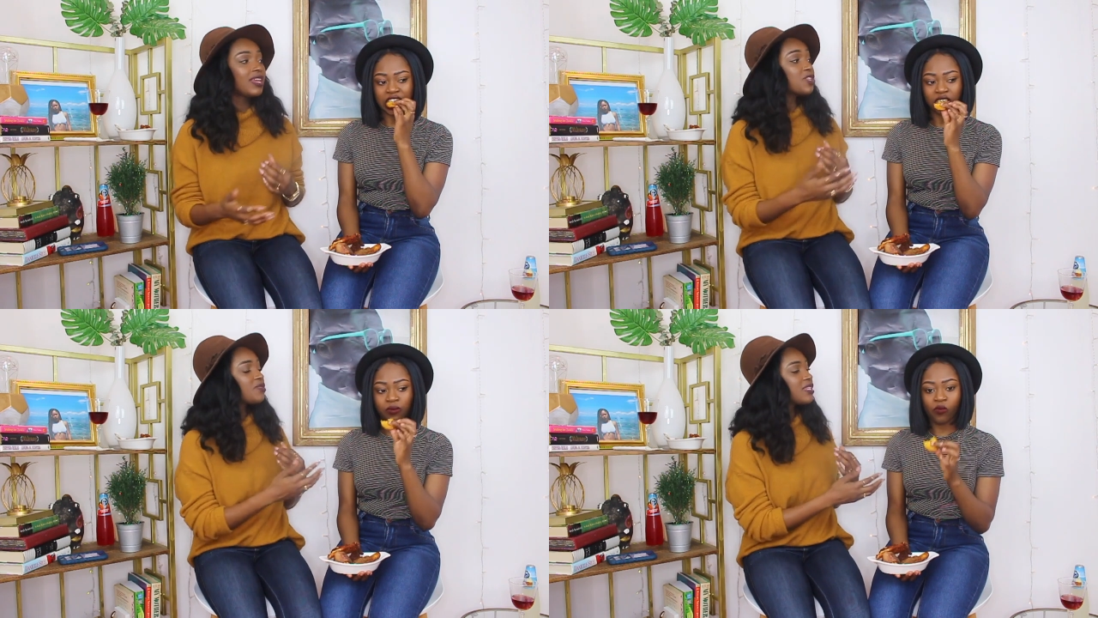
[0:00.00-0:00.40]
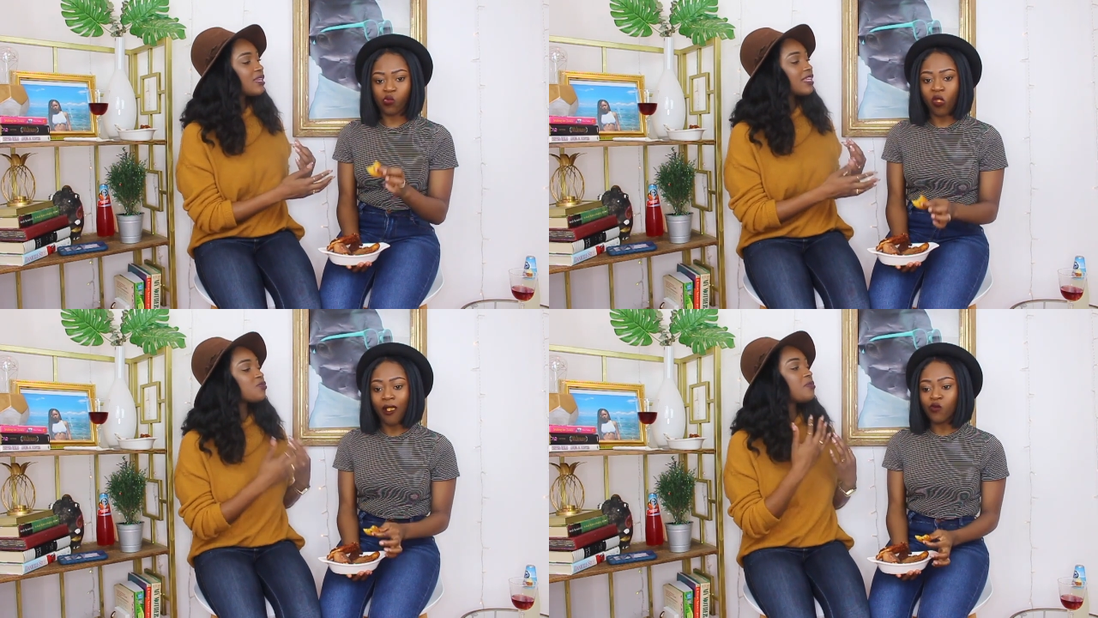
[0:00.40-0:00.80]
Speaker 1: and that's when I
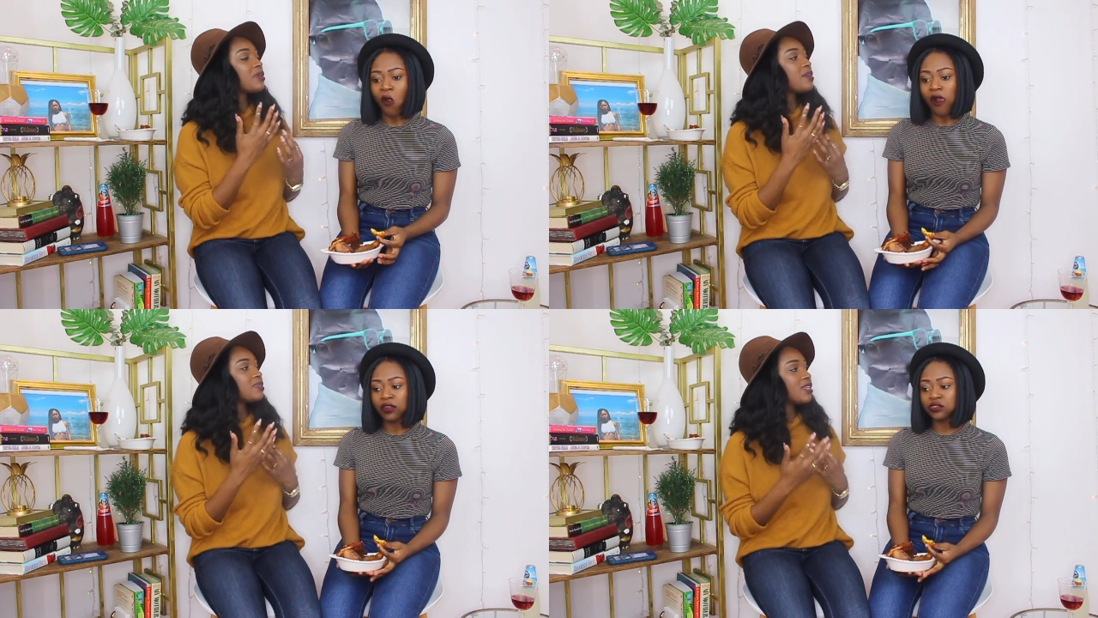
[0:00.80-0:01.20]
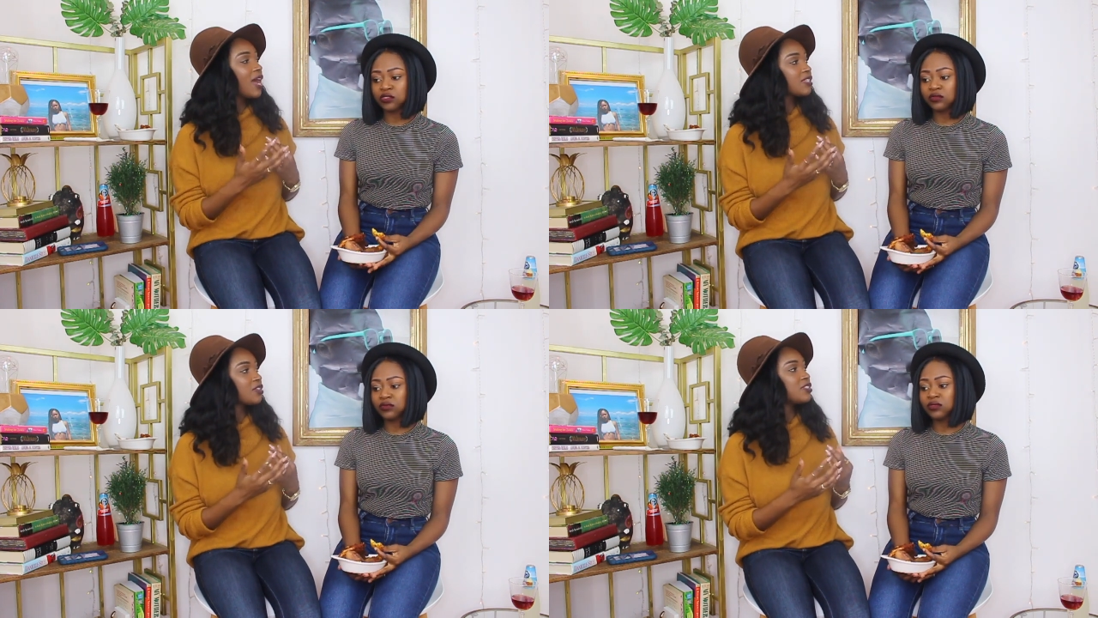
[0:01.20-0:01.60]
say that's when it becomes
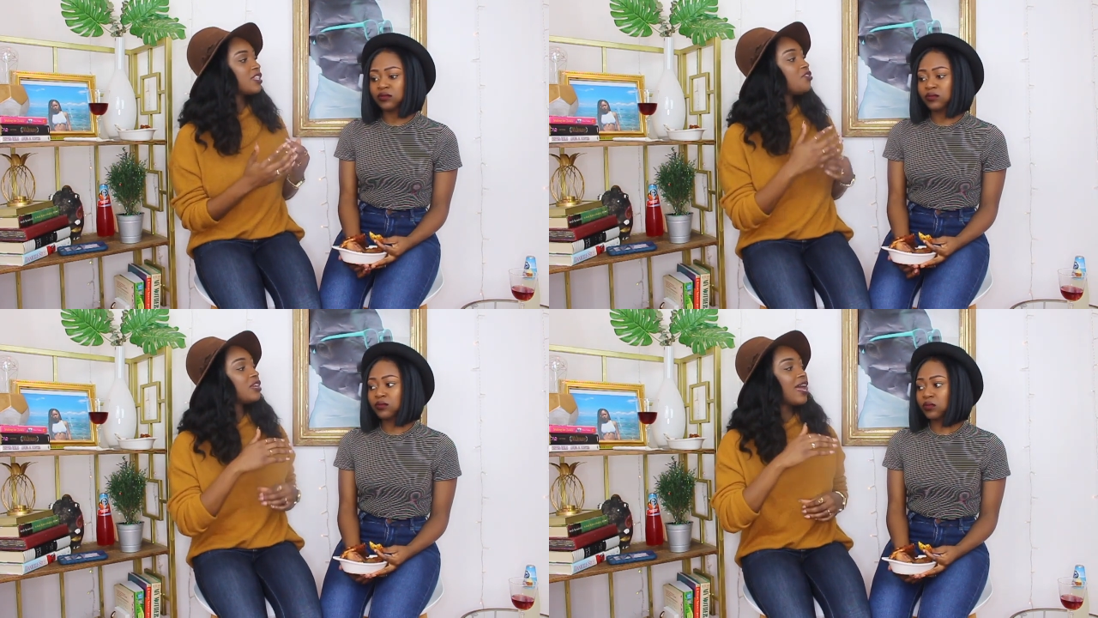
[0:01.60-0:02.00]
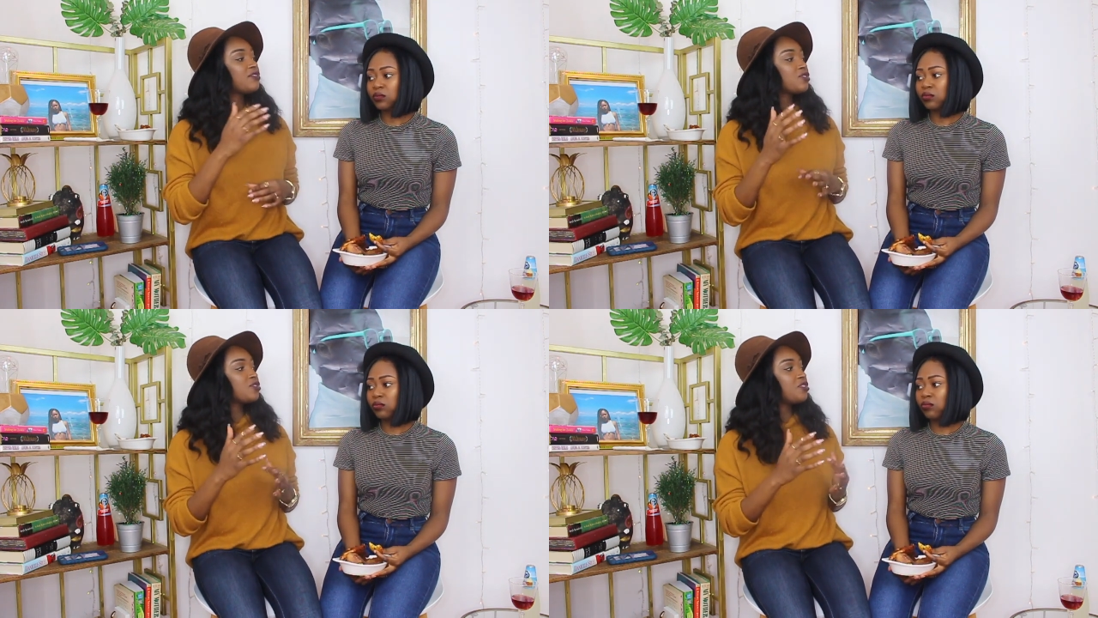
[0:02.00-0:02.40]
toxic because then you're gonna
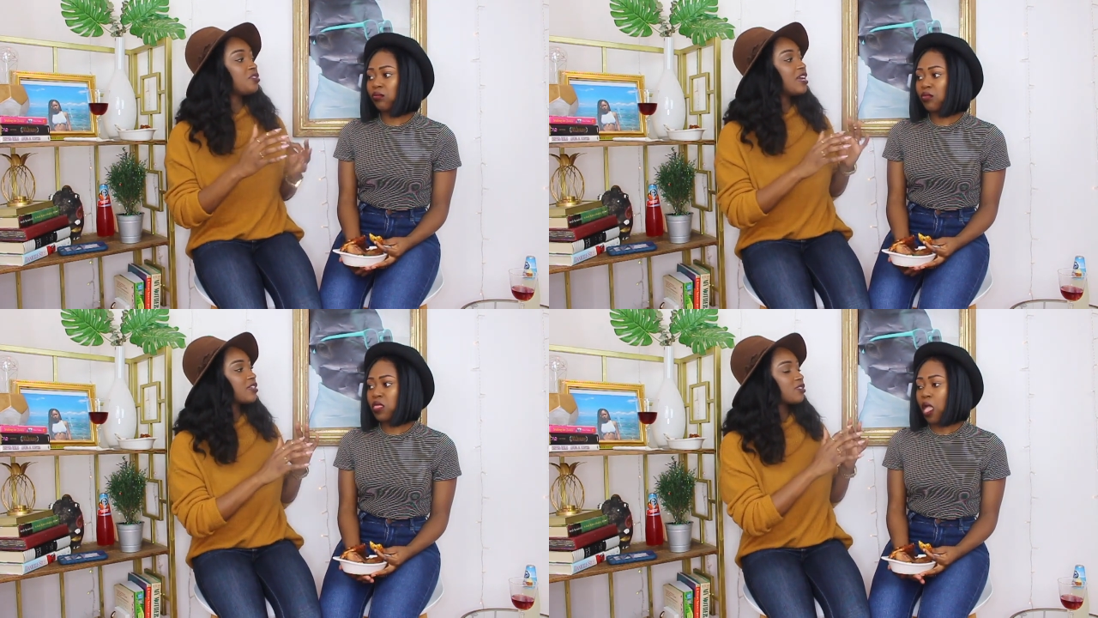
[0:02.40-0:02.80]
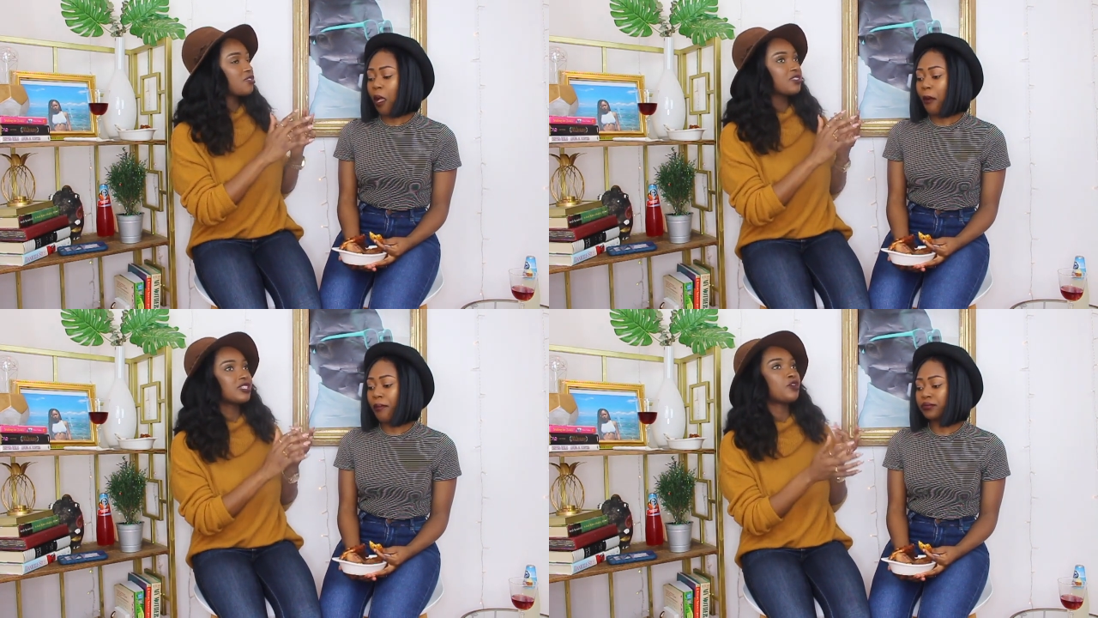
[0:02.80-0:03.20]
have to start. You got
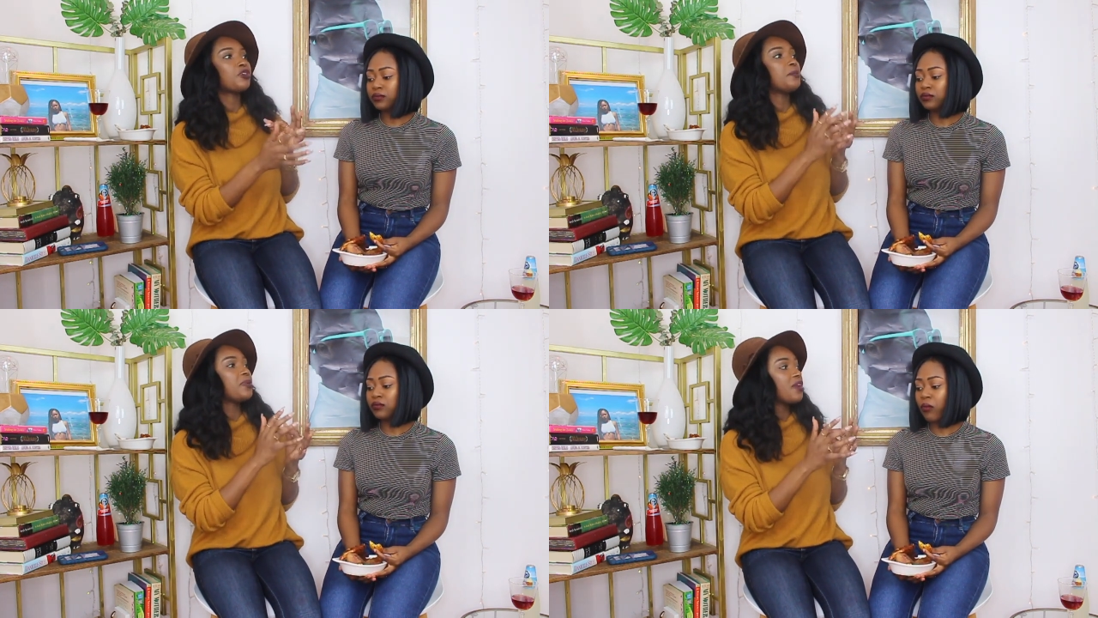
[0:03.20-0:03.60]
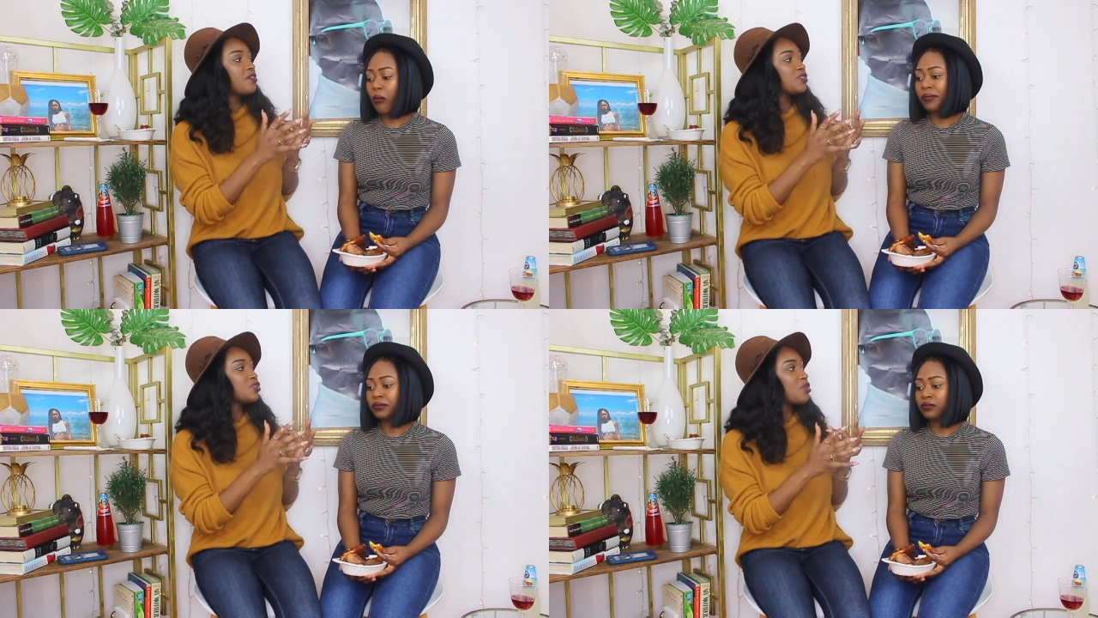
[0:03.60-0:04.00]
to start
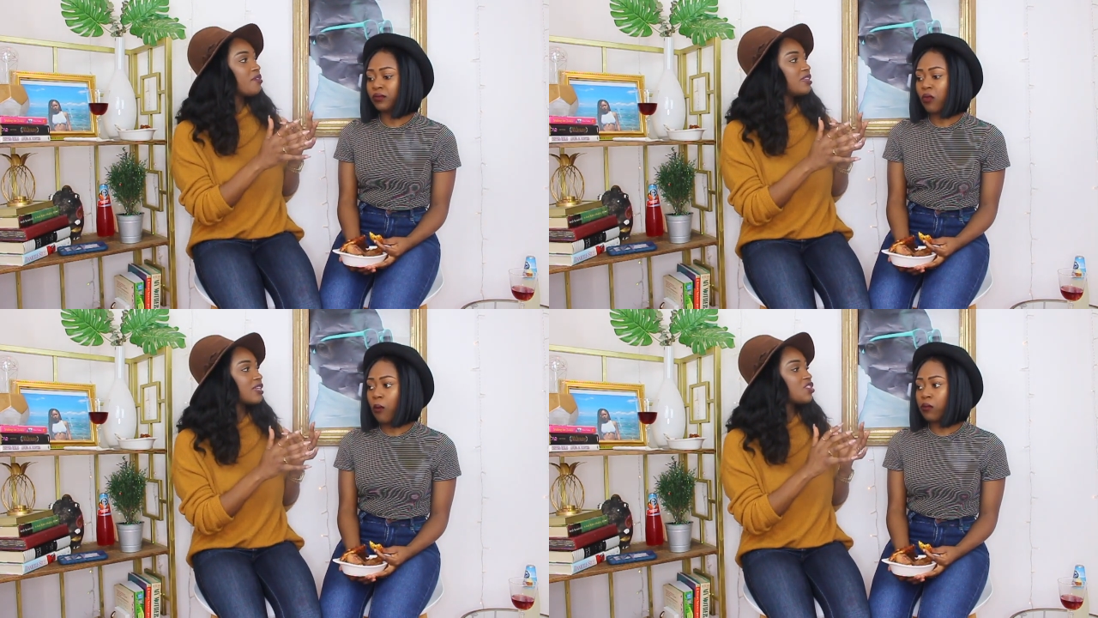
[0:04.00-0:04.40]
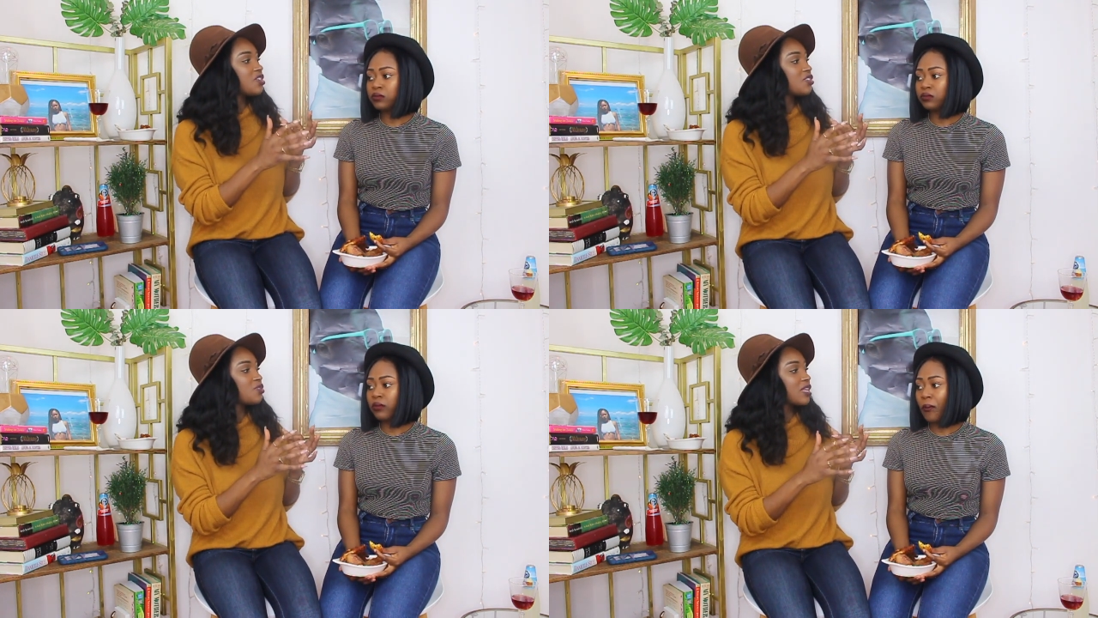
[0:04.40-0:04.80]
comparing stories, like
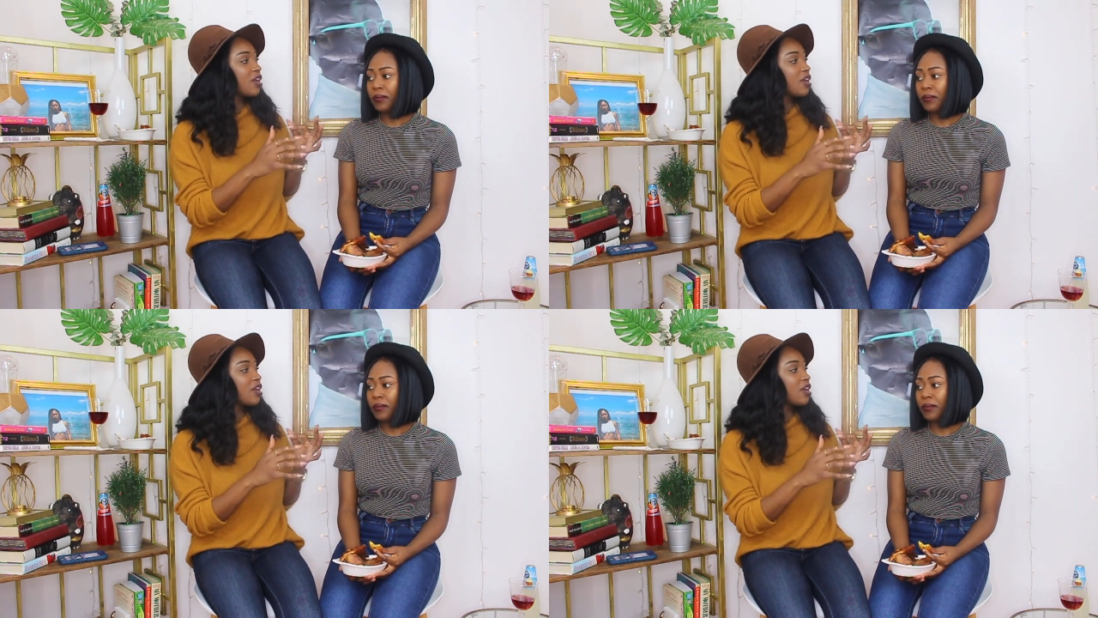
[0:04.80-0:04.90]
shit. So